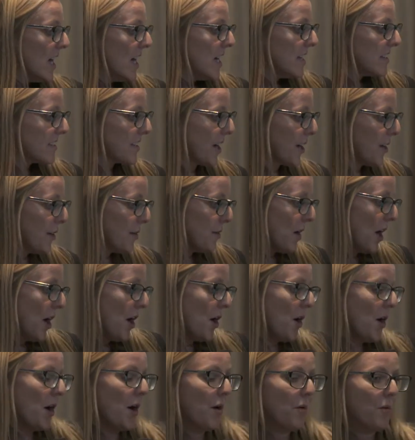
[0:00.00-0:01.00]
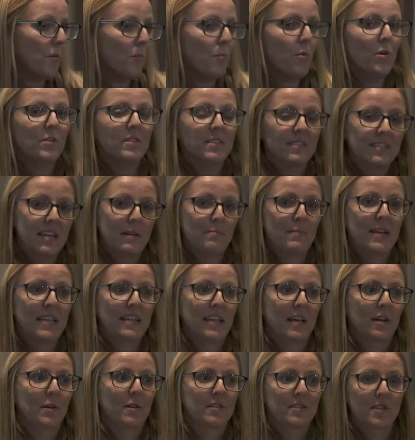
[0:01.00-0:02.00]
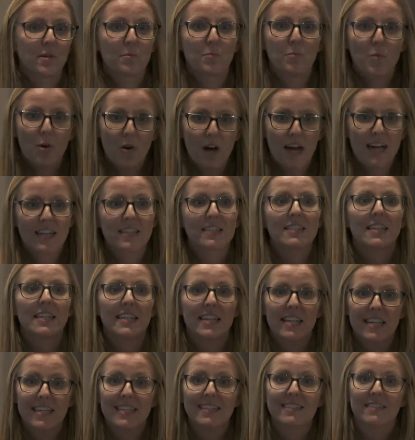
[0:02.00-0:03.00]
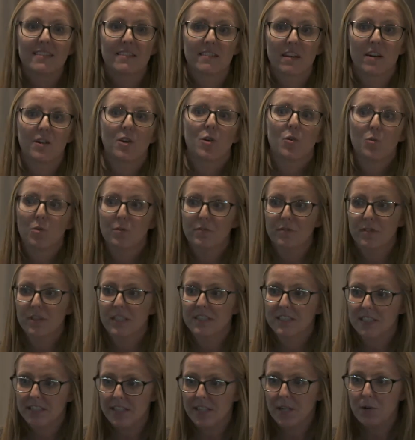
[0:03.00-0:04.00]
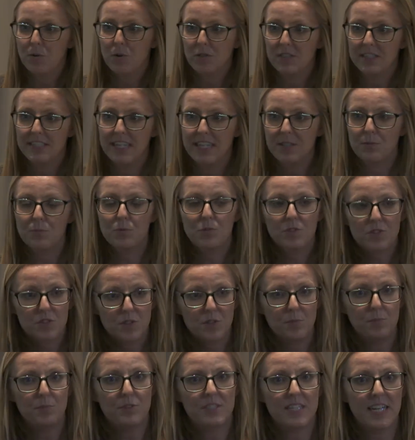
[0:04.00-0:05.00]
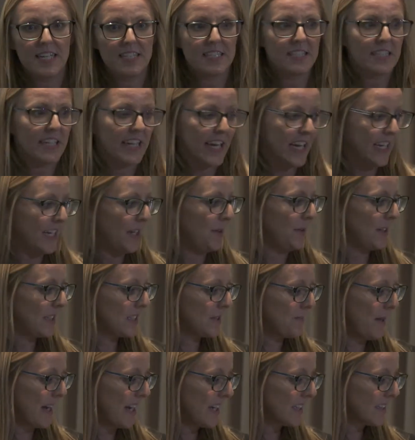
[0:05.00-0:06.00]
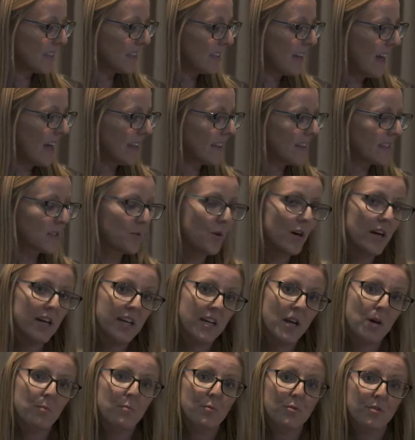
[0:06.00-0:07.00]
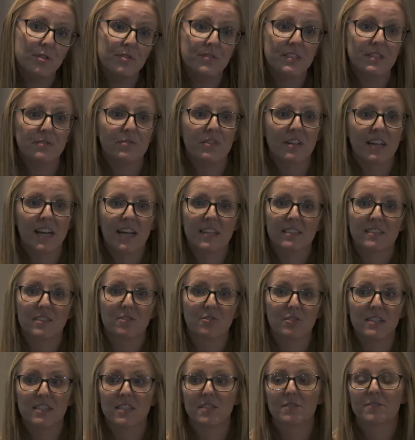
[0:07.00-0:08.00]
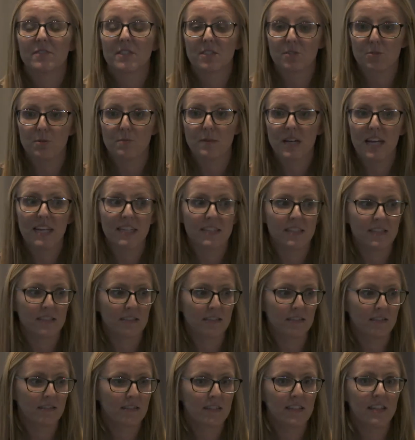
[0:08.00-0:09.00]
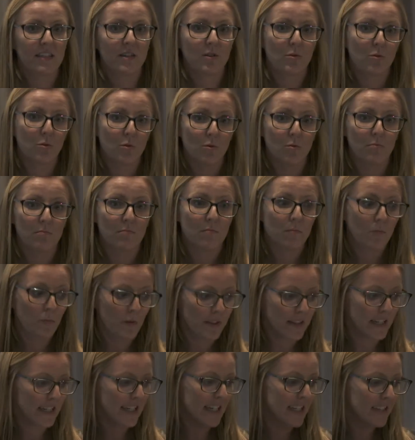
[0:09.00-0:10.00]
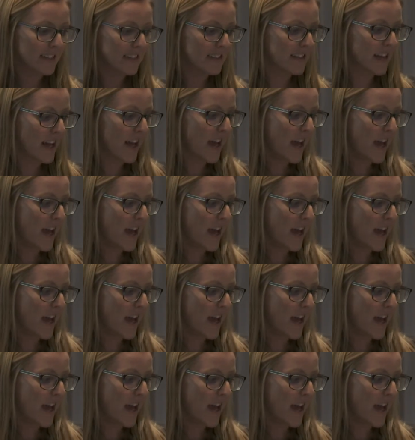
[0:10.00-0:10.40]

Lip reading: So what does that mean then? So what actually is unlawful under the Equality Act? What sort of protection can you expect? And there's quite a number of different categories of discrimination that are caught within it.